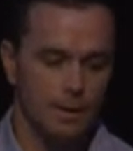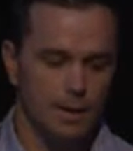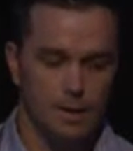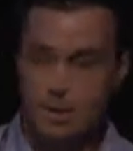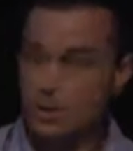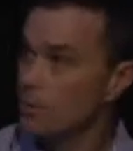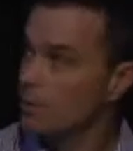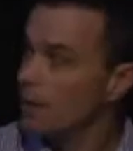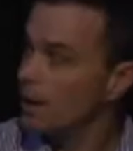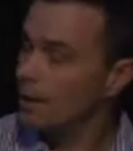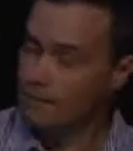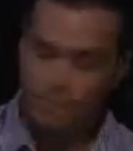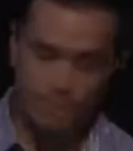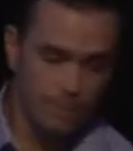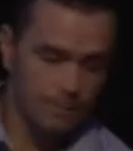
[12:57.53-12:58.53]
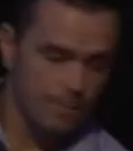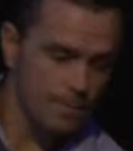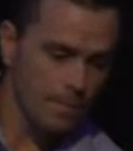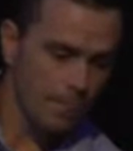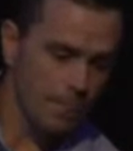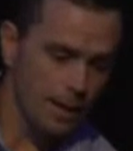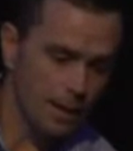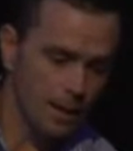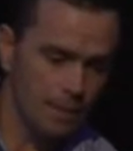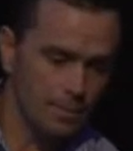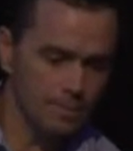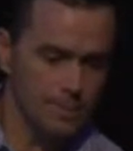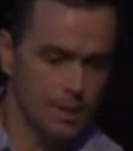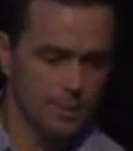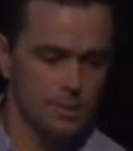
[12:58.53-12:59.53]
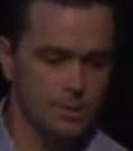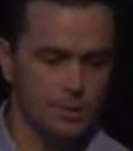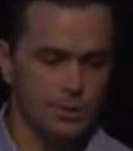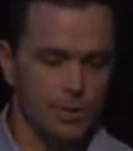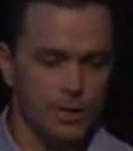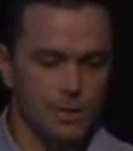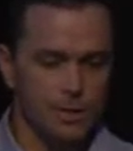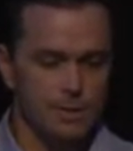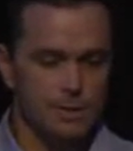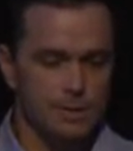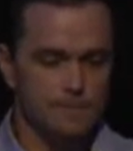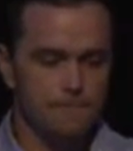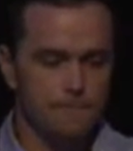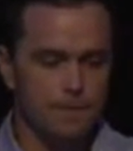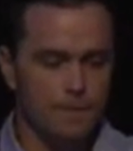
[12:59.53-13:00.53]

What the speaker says: This graph demonstrates,